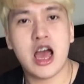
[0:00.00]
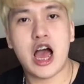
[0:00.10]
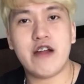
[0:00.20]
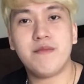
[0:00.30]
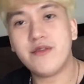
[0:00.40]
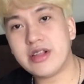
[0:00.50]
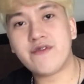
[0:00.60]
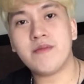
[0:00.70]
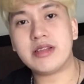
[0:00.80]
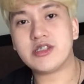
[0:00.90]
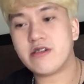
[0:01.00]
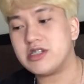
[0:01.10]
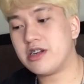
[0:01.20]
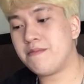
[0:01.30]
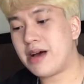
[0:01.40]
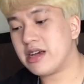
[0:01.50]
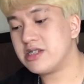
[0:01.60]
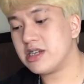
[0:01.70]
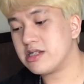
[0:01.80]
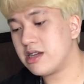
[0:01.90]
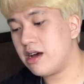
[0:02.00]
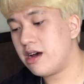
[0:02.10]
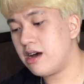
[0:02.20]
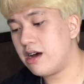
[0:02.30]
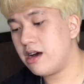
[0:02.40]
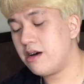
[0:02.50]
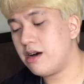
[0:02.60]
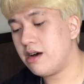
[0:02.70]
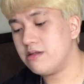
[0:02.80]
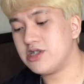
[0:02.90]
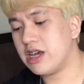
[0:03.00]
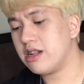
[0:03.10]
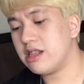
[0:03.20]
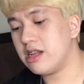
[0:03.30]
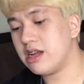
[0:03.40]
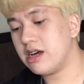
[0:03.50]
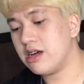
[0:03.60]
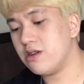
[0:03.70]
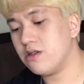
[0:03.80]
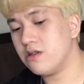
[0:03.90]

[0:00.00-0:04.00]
I removed it from its original packaging sa J M T na ano.